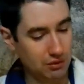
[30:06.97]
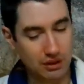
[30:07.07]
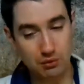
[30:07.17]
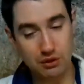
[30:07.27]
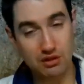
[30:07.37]
but
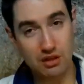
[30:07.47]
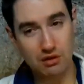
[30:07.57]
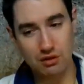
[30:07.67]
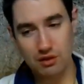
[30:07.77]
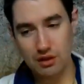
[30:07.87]
that's what the secret
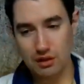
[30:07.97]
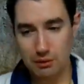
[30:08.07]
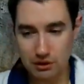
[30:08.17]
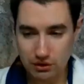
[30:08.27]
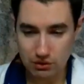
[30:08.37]
ingredient that
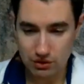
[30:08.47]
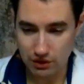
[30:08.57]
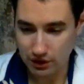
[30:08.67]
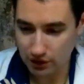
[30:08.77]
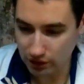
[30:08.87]
makes it so
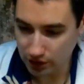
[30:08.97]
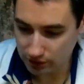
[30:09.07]
dark is.